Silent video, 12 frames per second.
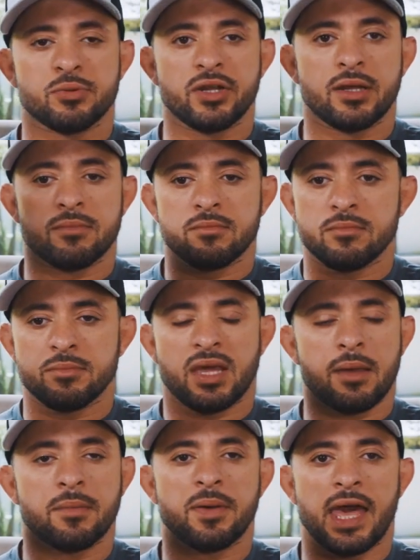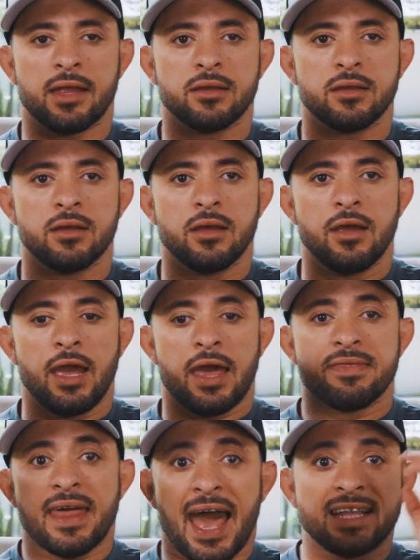breed it, became a pet.
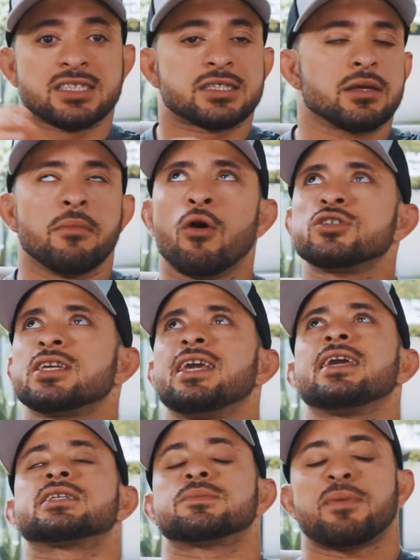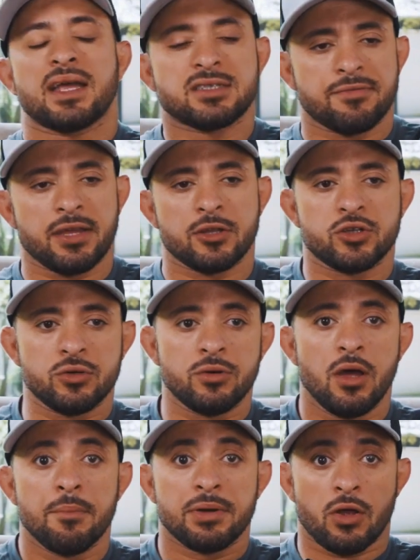And that's the most expensive thing to do,
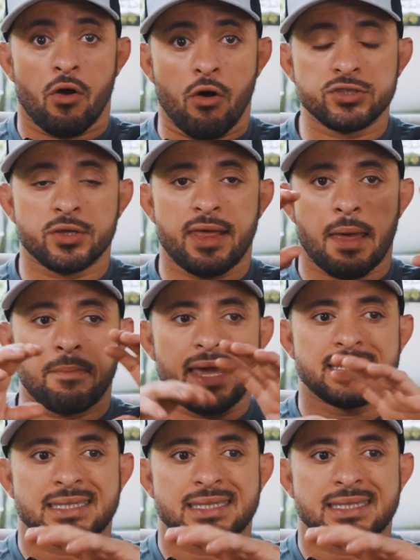but also that makes